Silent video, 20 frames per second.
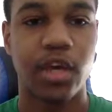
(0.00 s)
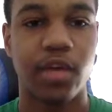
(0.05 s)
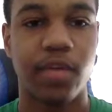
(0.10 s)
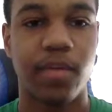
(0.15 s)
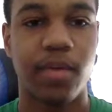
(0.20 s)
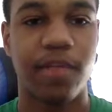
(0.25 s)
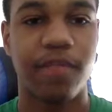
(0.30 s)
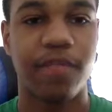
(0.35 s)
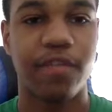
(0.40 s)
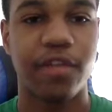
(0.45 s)

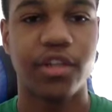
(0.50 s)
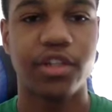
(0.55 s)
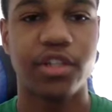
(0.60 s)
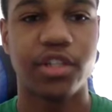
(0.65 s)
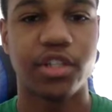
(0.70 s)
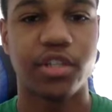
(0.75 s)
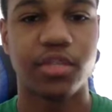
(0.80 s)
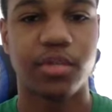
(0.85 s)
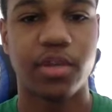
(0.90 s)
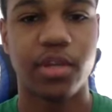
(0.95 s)
my
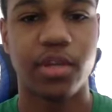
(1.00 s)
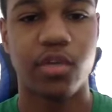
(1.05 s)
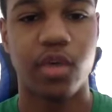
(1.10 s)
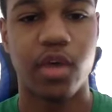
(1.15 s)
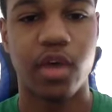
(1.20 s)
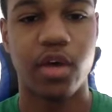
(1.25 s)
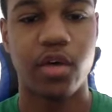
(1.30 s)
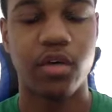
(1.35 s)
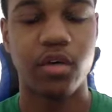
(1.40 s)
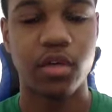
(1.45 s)
finishing is pretty
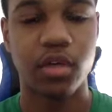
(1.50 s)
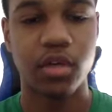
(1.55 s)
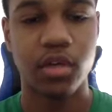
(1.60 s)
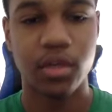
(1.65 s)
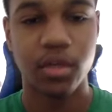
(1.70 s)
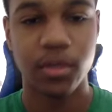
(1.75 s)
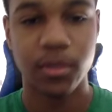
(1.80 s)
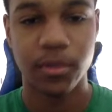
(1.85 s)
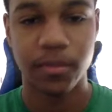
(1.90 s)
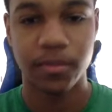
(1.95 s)
well.
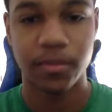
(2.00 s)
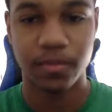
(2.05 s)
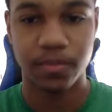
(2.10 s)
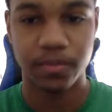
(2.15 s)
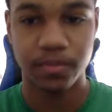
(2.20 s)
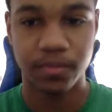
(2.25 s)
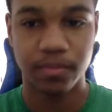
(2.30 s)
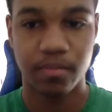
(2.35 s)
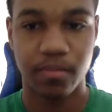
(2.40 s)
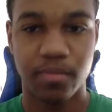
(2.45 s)

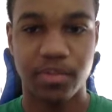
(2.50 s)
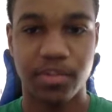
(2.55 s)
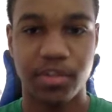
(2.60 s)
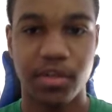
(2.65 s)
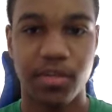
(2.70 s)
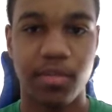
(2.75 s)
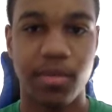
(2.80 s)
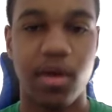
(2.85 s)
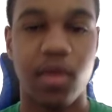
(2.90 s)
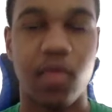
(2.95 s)

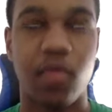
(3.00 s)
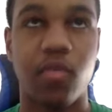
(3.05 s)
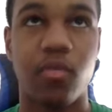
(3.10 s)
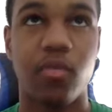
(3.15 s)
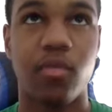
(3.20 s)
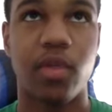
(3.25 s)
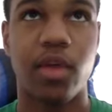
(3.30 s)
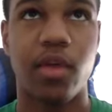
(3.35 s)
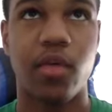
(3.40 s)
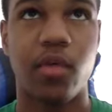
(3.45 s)
Some of
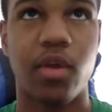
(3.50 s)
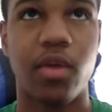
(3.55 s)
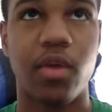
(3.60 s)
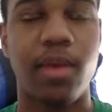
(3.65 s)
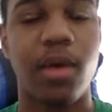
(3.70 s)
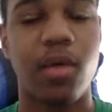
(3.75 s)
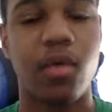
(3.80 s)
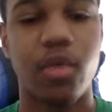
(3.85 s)
my like one of my